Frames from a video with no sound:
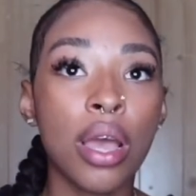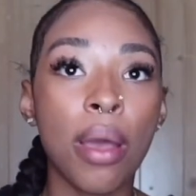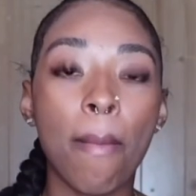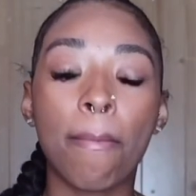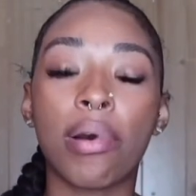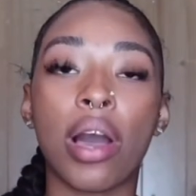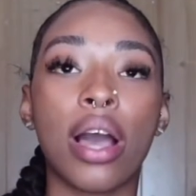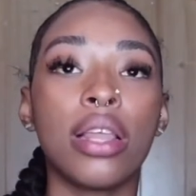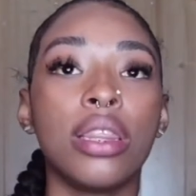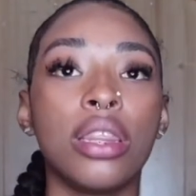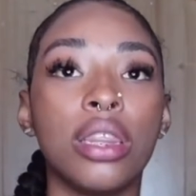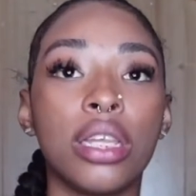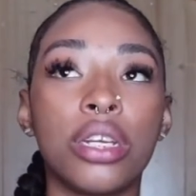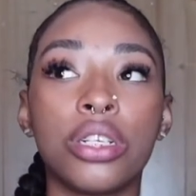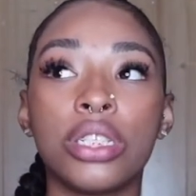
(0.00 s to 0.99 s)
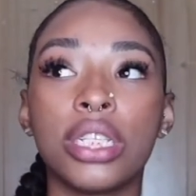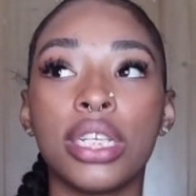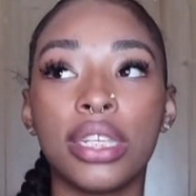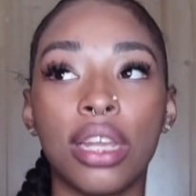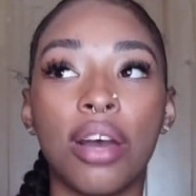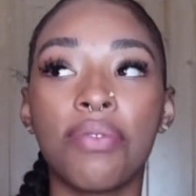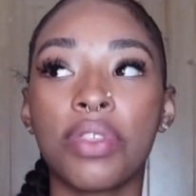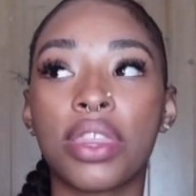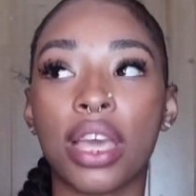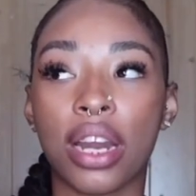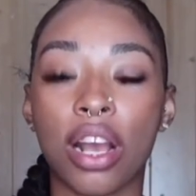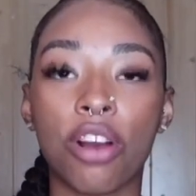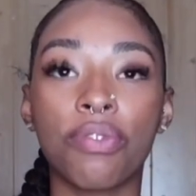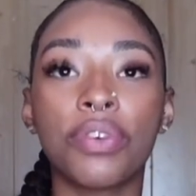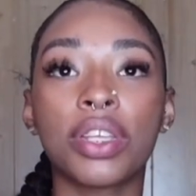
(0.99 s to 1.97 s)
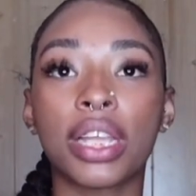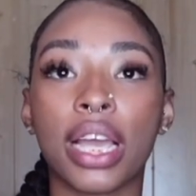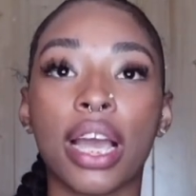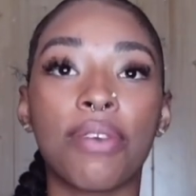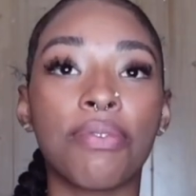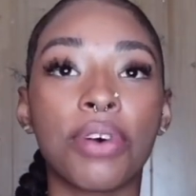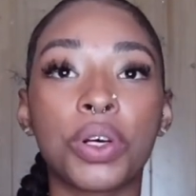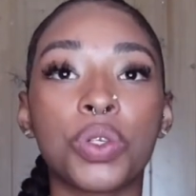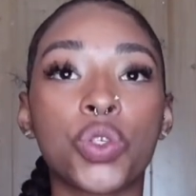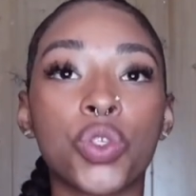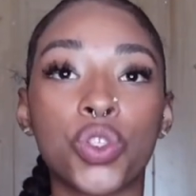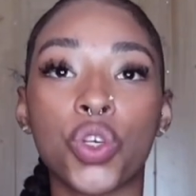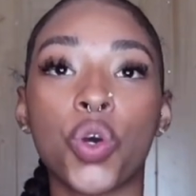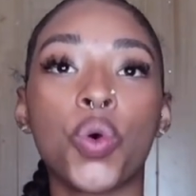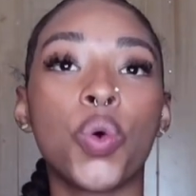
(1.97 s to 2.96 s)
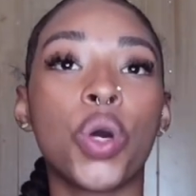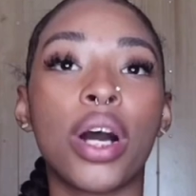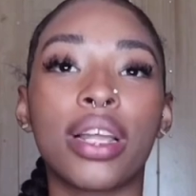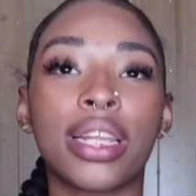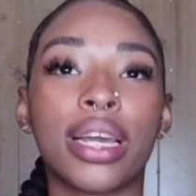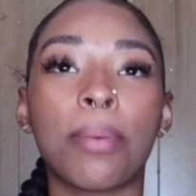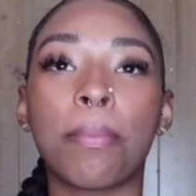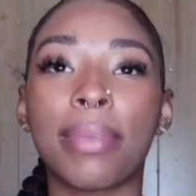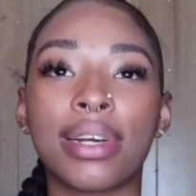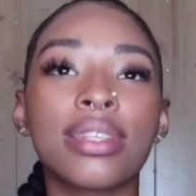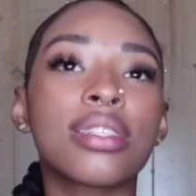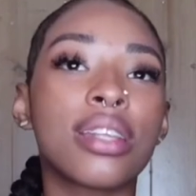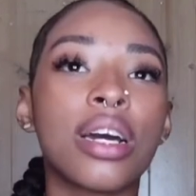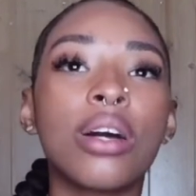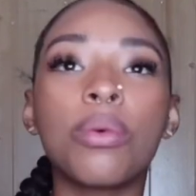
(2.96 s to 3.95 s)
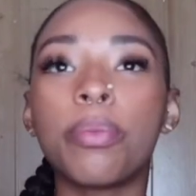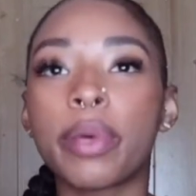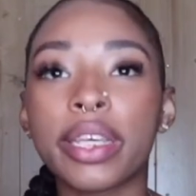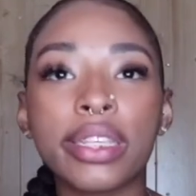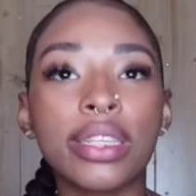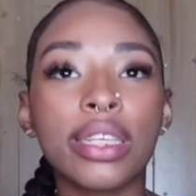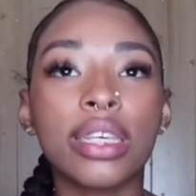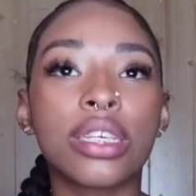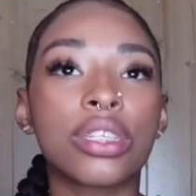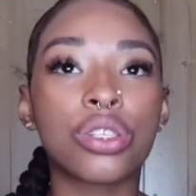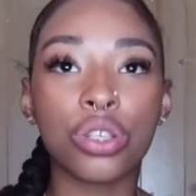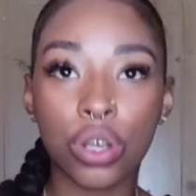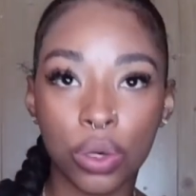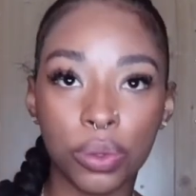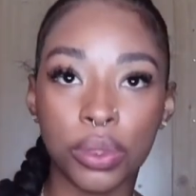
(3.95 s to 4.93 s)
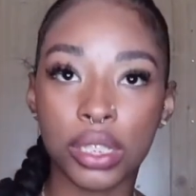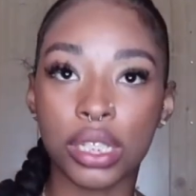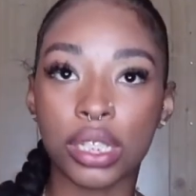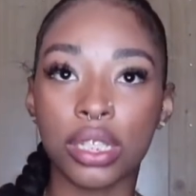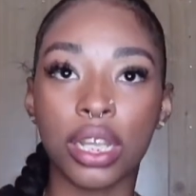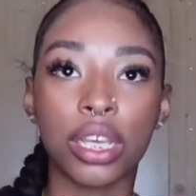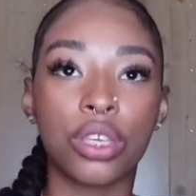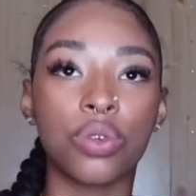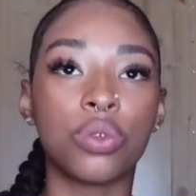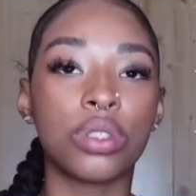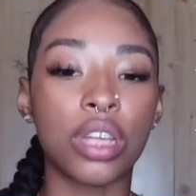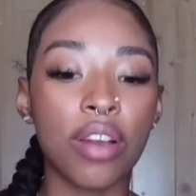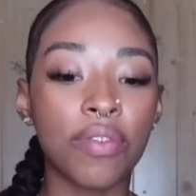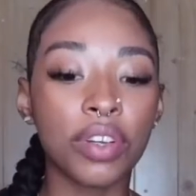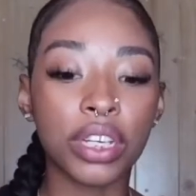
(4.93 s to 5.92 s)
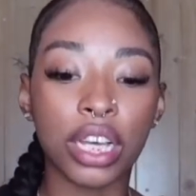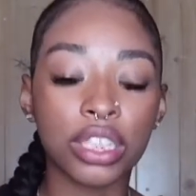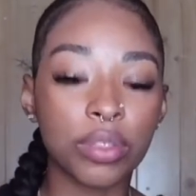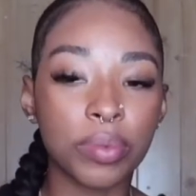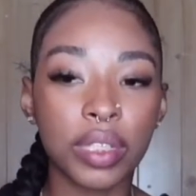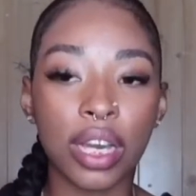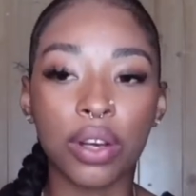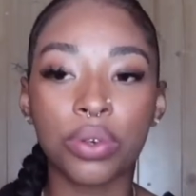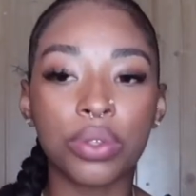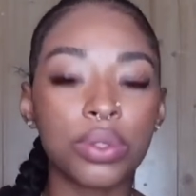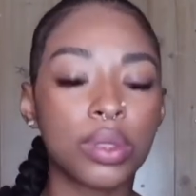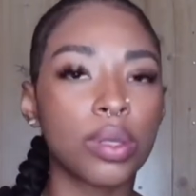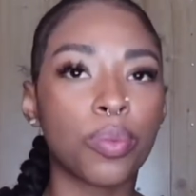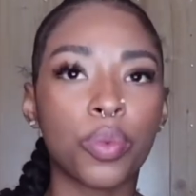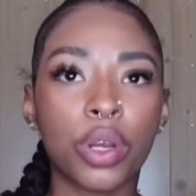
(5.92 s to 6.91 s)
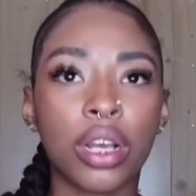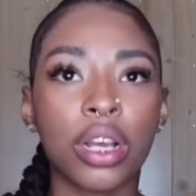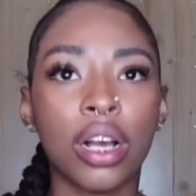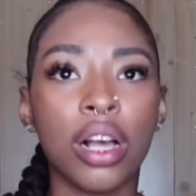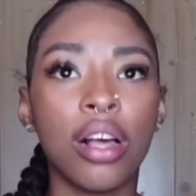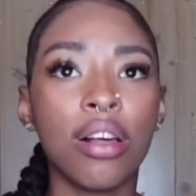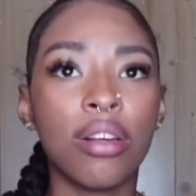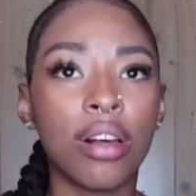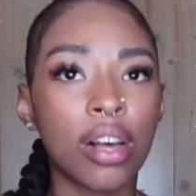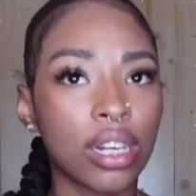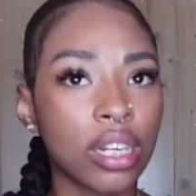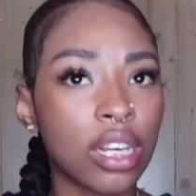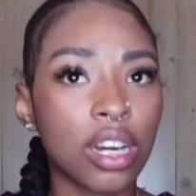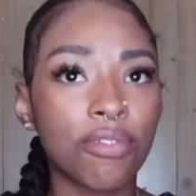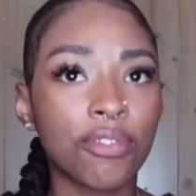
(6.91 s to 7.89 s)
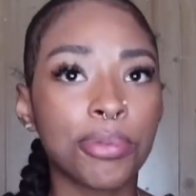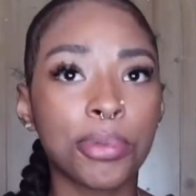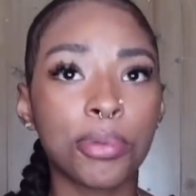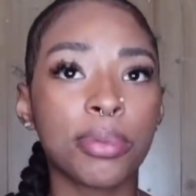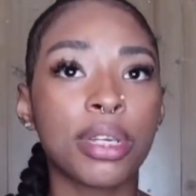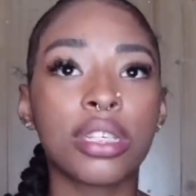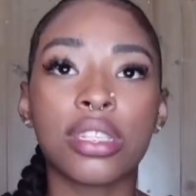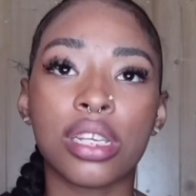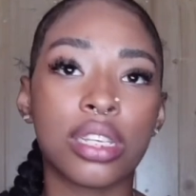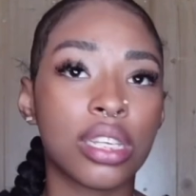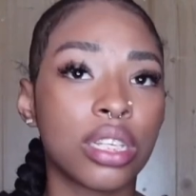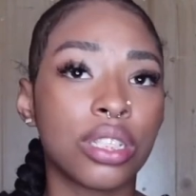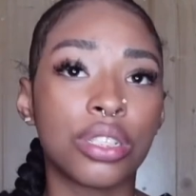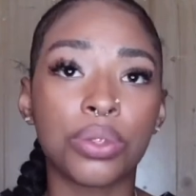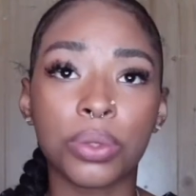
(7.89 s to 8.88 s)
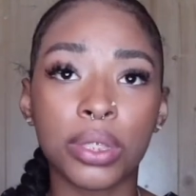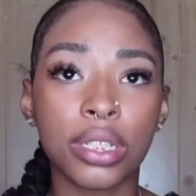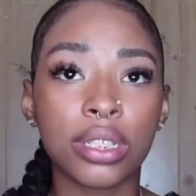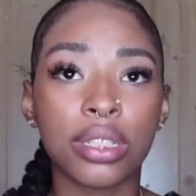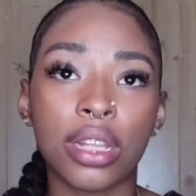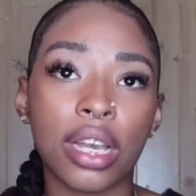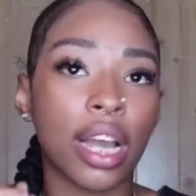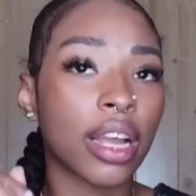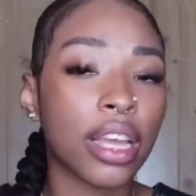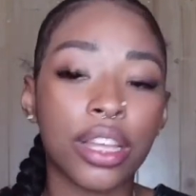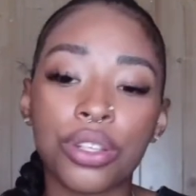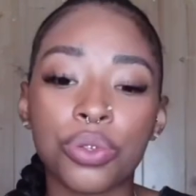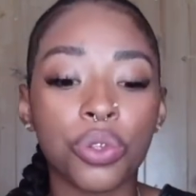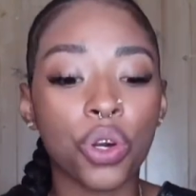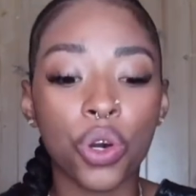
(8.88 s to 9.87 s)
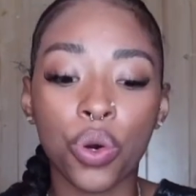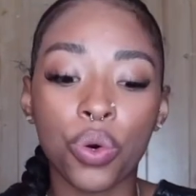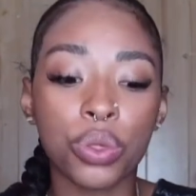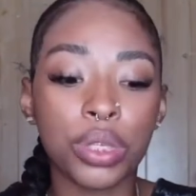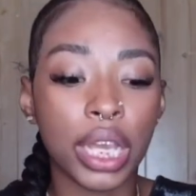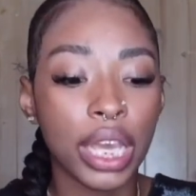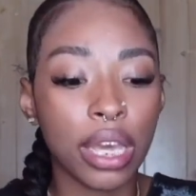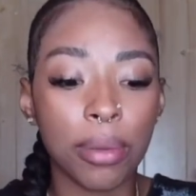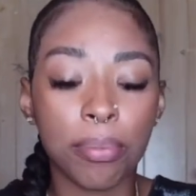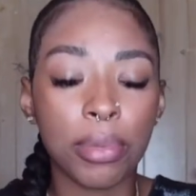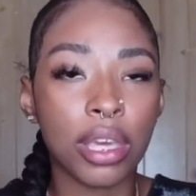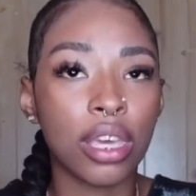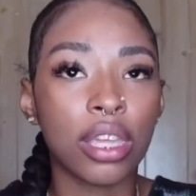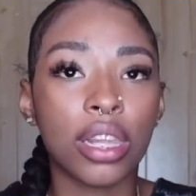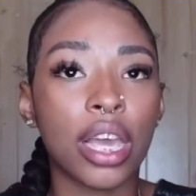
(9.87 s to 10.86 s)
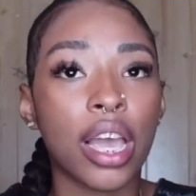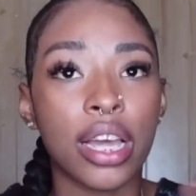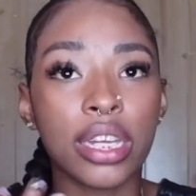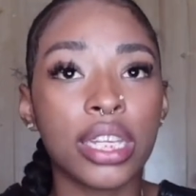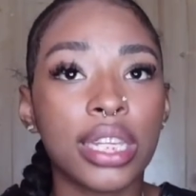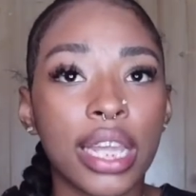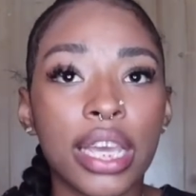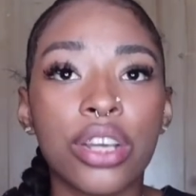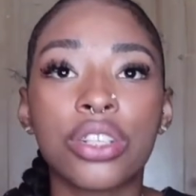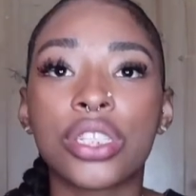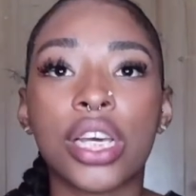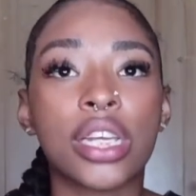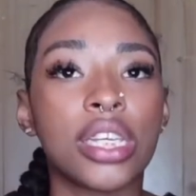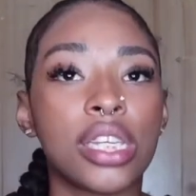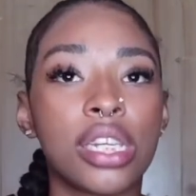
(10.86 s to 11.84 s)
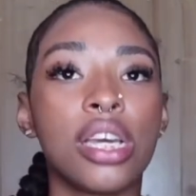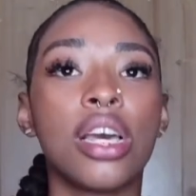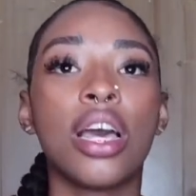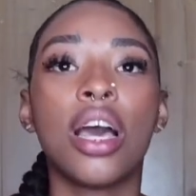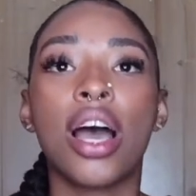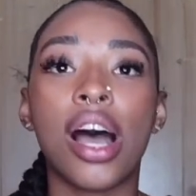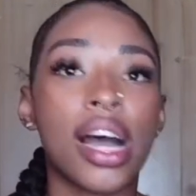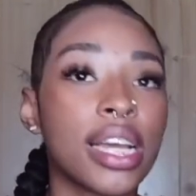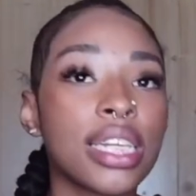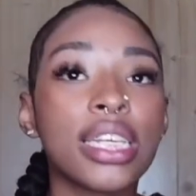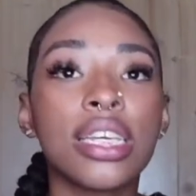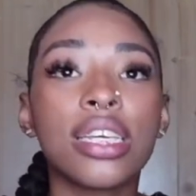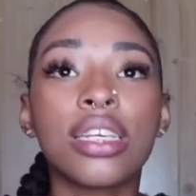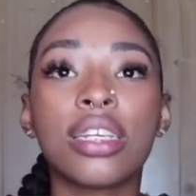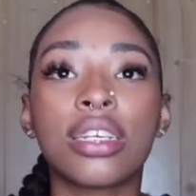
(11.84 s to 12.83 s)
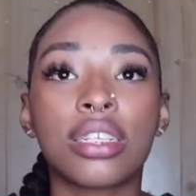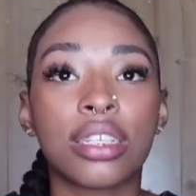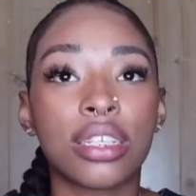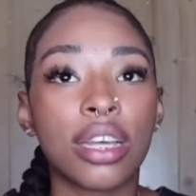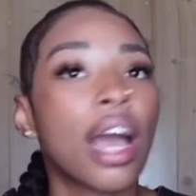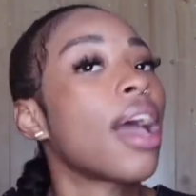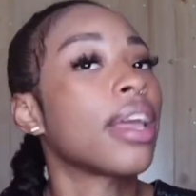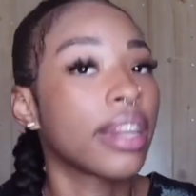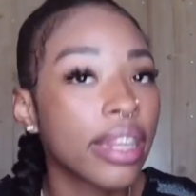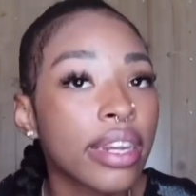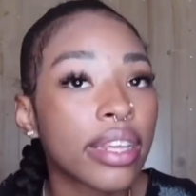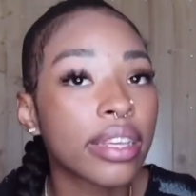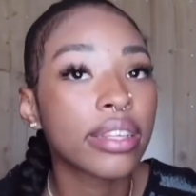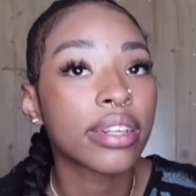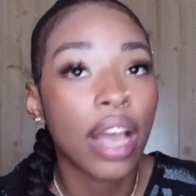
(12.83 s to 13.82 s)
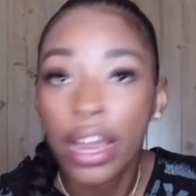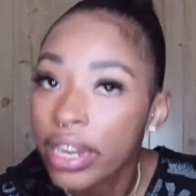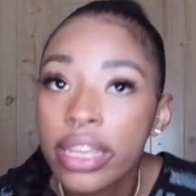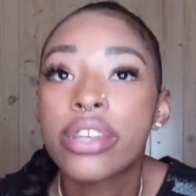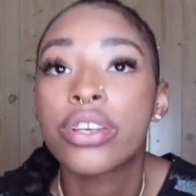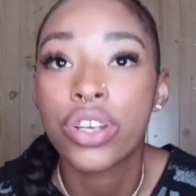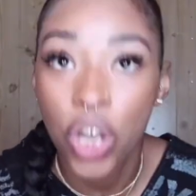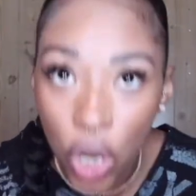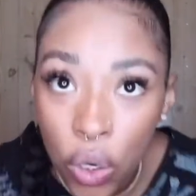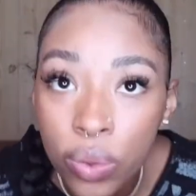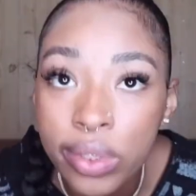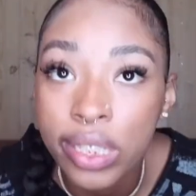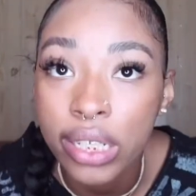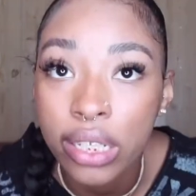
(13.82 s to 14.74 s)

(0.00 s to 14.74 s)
but i literally loved that outfit like i felt so like my style mainly is cozy like you'll never catch me out somewhere uncomfortable because i can't do it like i can't do cold i can't be like i need layers i need i need i need cozy.